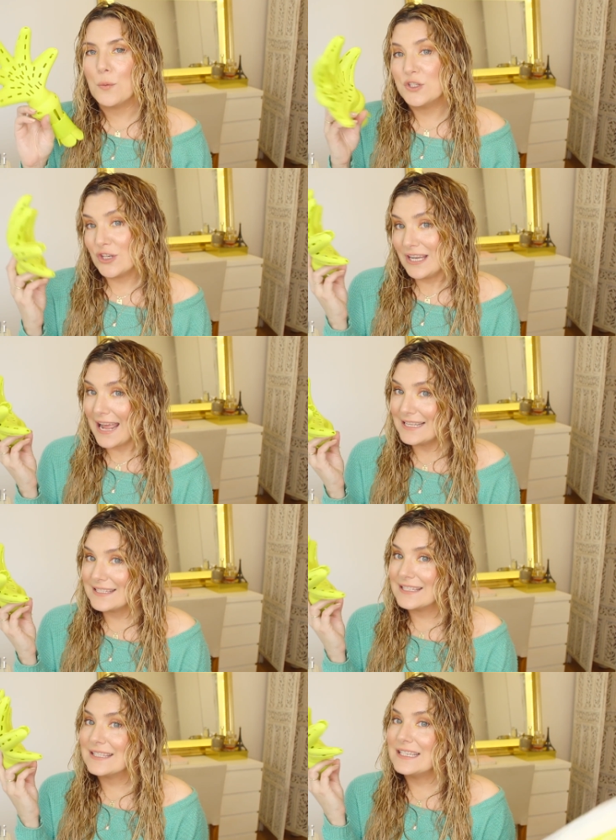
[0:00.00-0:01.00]
which
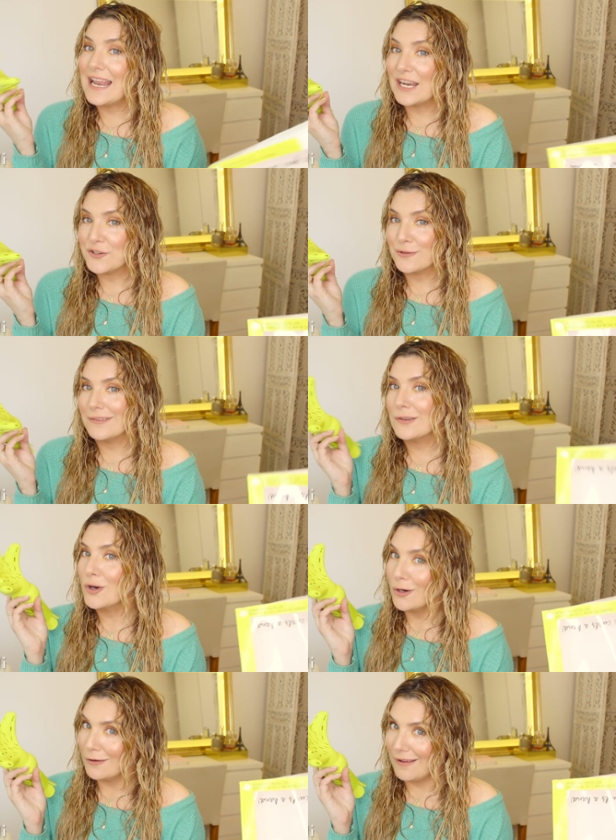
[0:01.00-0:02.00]
enhances the natural
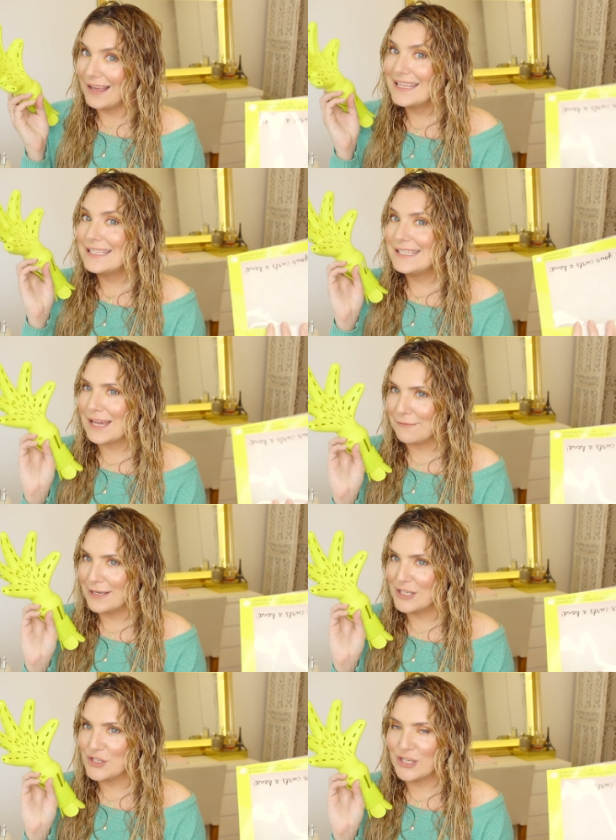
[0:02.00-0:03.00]
curl
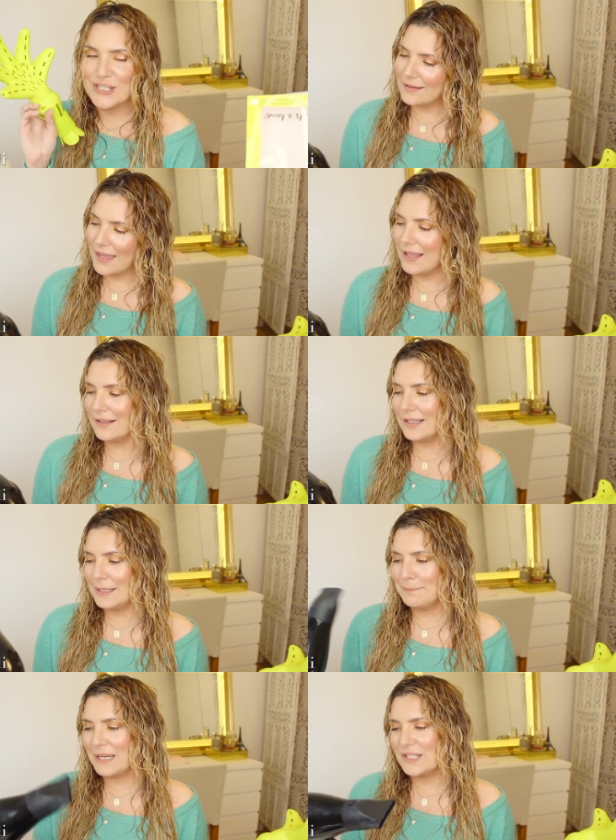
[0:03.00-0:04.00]
definition.
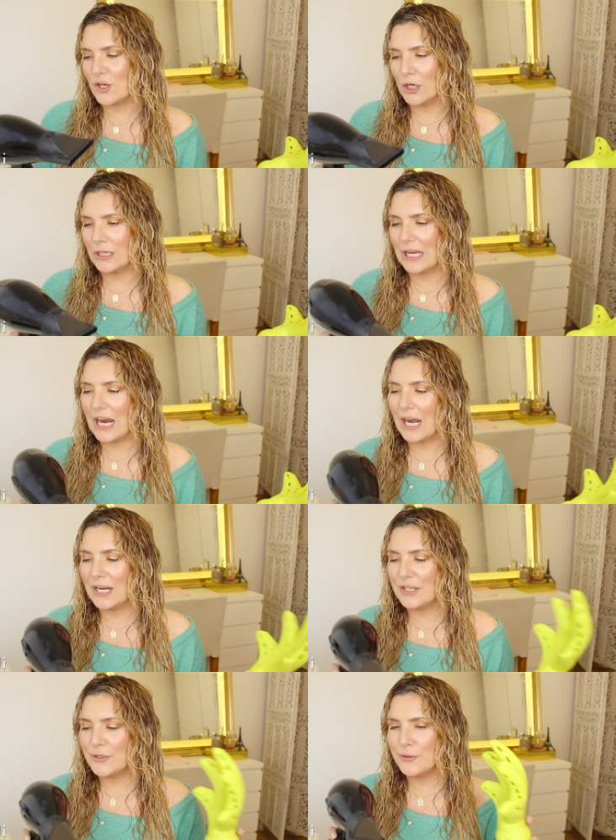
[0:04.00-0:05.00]
Elhim, my darling,
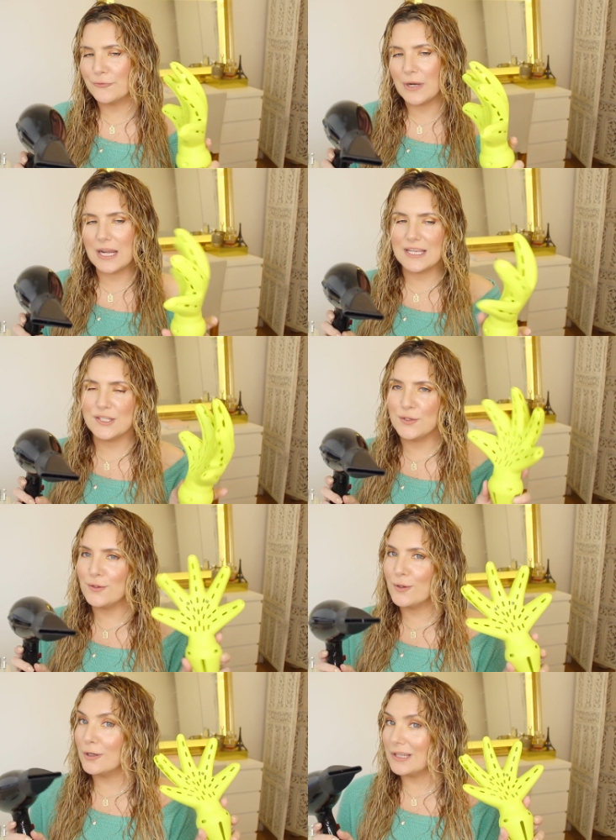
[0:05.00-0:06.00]
are you ready
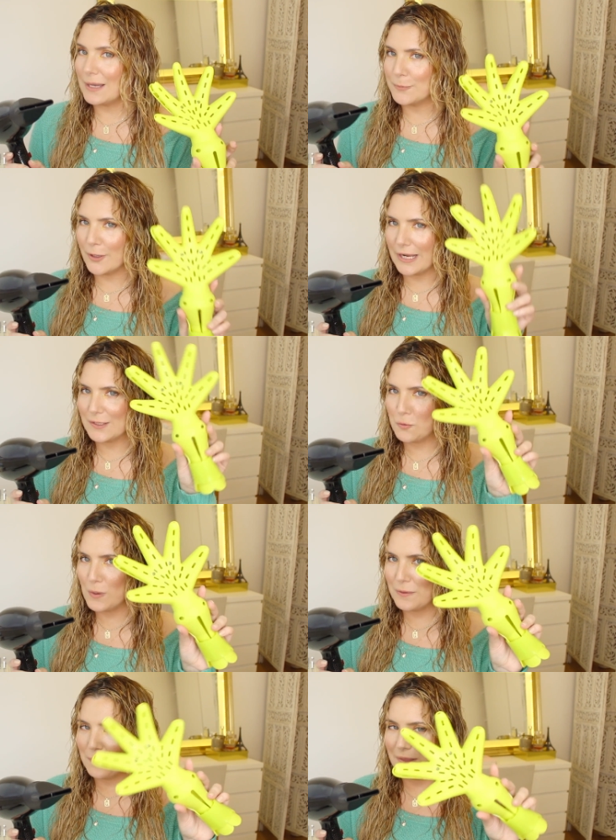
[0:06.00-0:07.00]
to collaborate
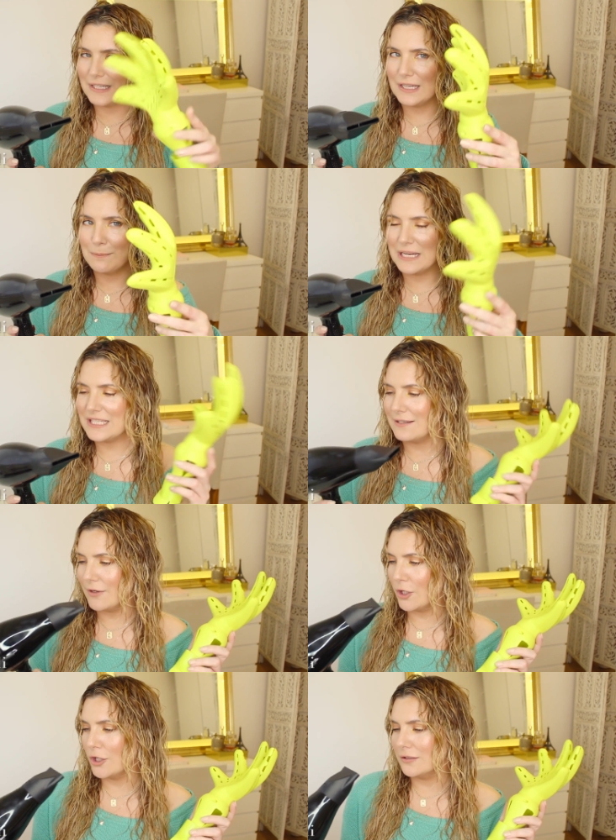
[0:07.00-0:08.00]
with my
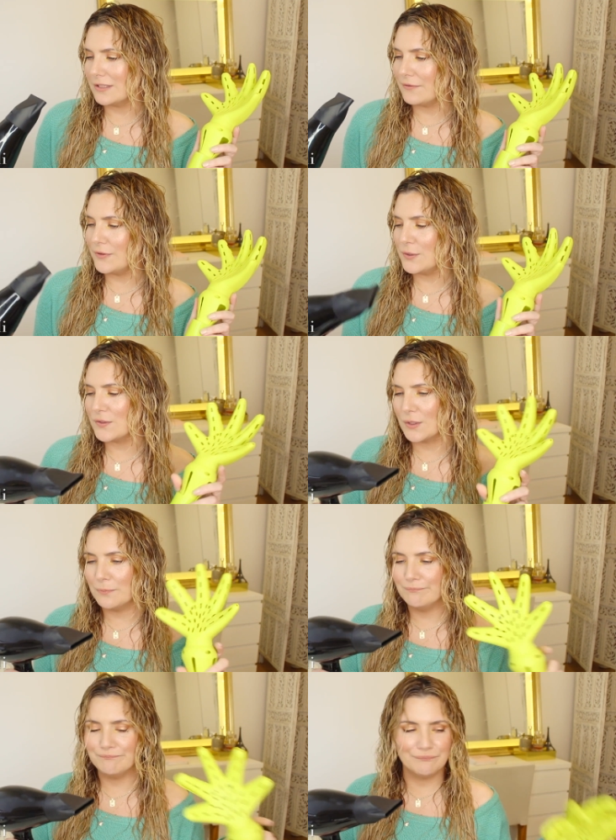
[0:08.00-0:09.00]
Devacurl
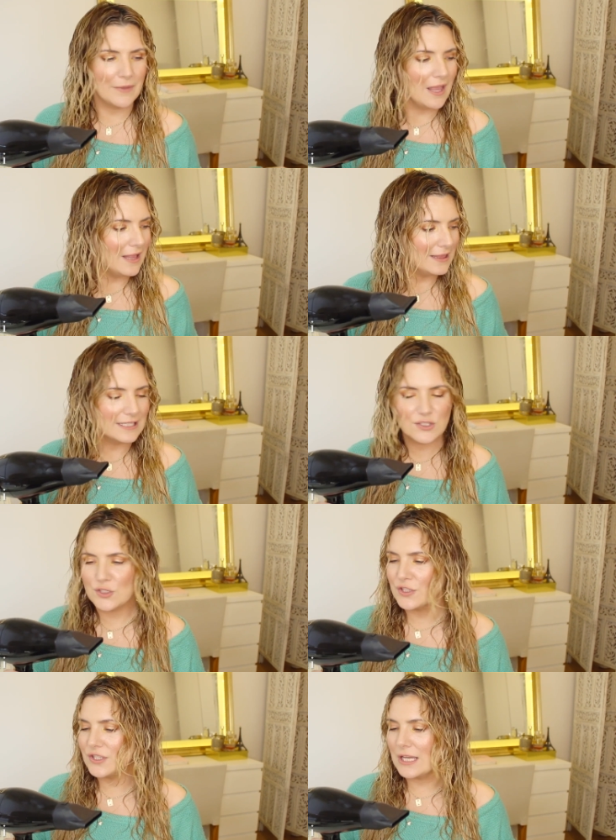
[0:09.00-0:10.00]
diffuser? Let's
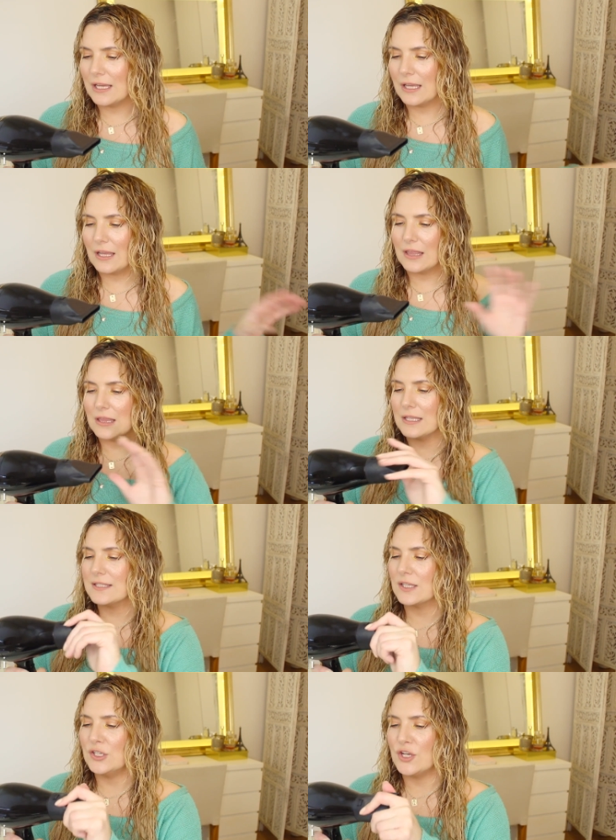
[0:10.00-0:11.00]
just take
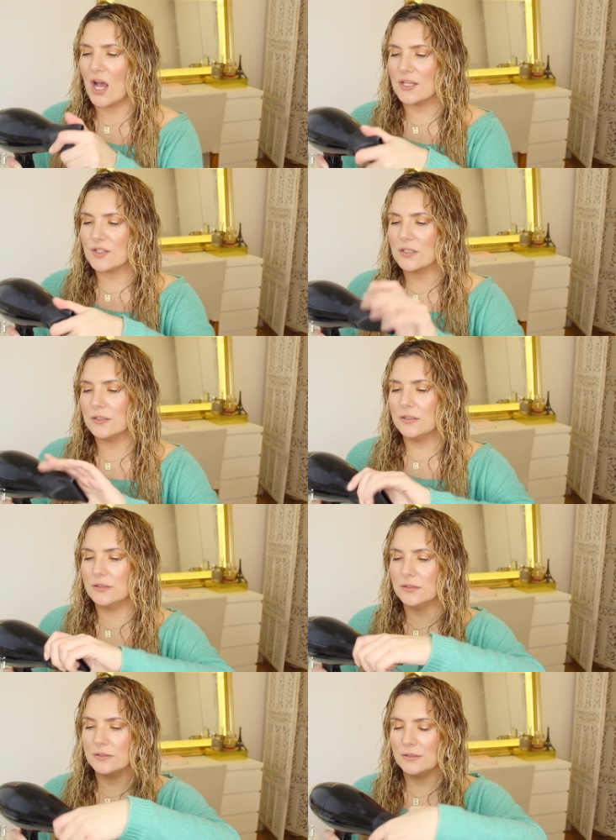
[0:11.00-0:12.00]
this
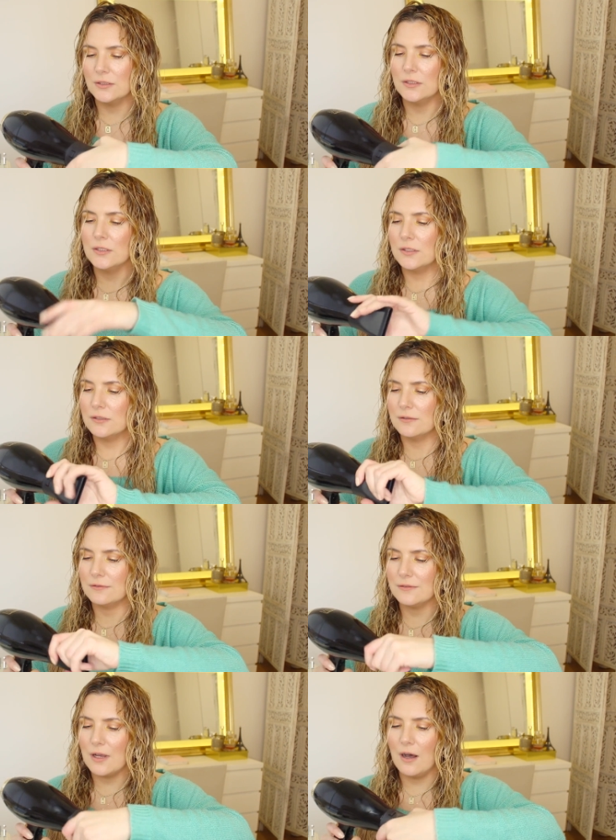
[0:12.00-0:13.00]
nozzle
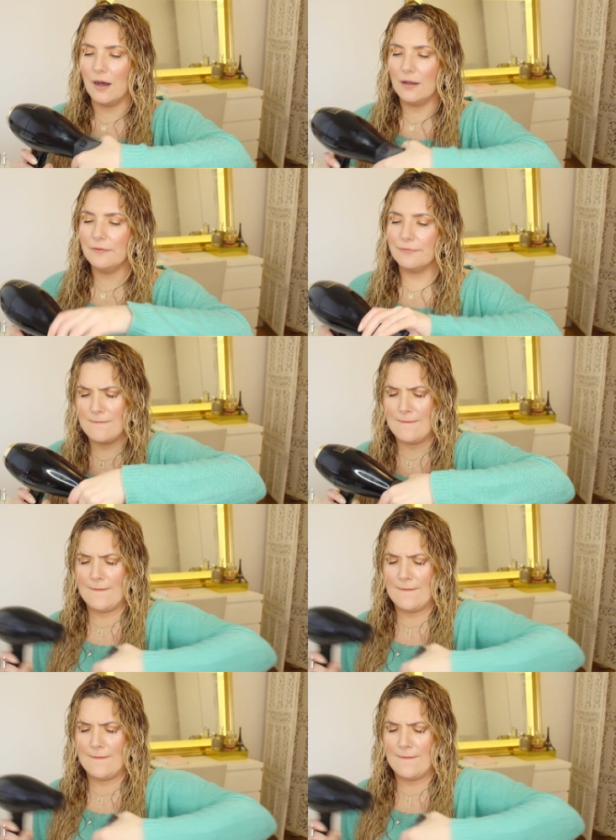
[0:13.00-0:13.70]
off.